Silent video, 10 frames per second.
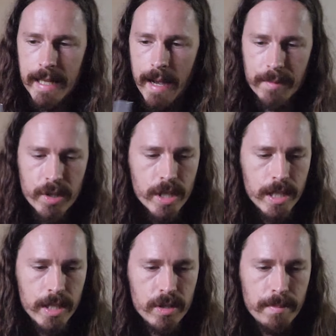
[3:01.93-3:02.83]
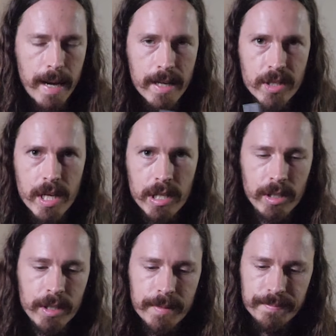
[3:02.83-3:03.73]
I'm just going to use a box
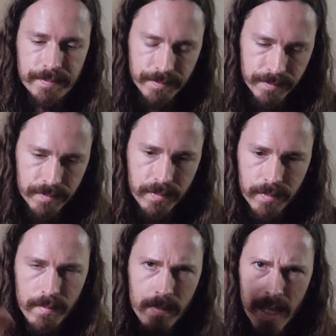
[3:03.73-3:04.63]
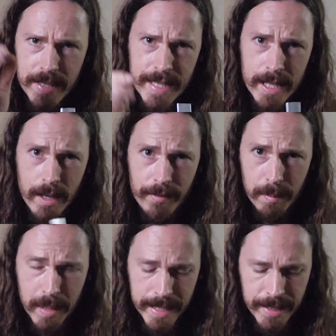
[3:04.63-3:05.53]
cutter and take off the
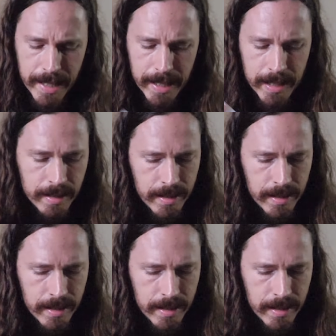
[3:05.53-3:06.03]
blade there.